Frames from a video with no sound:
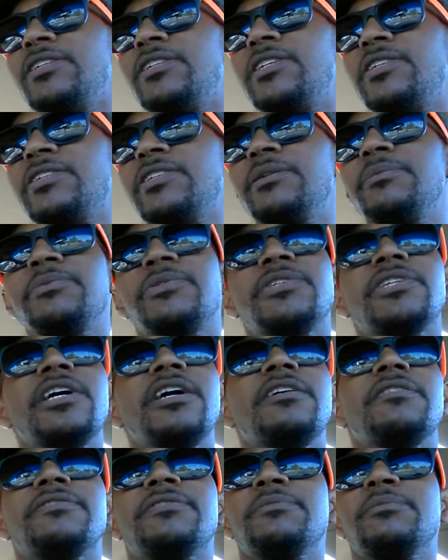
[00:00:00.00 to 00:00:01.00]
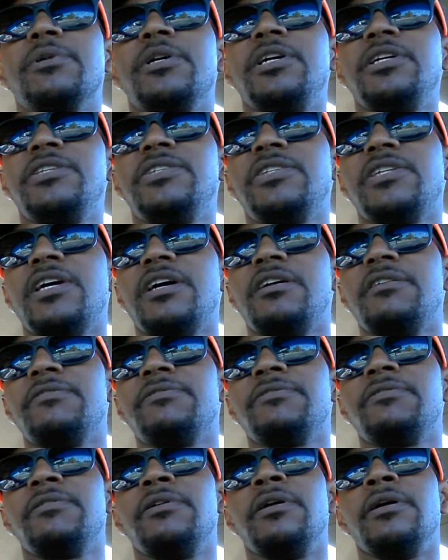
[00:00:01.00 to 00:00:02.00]
just some stuff, some good stuff.
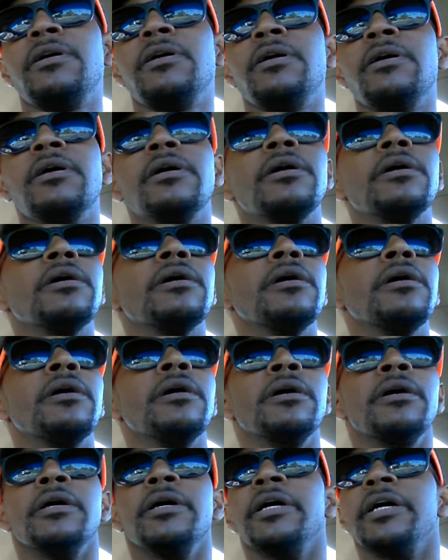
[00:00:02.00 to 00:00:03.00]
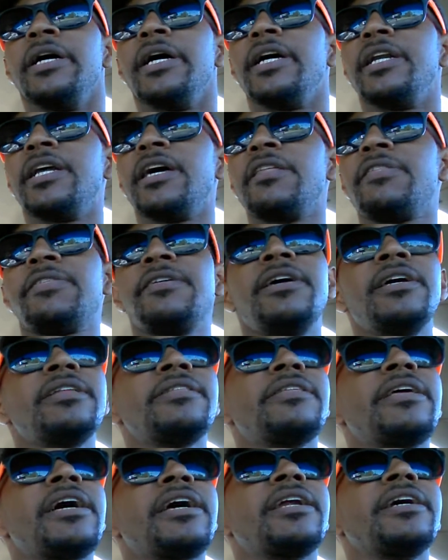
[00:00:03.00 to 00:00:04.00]
And I think
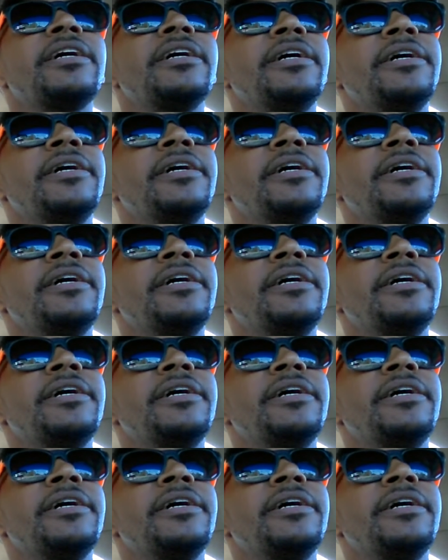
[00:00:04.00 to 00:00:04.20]
that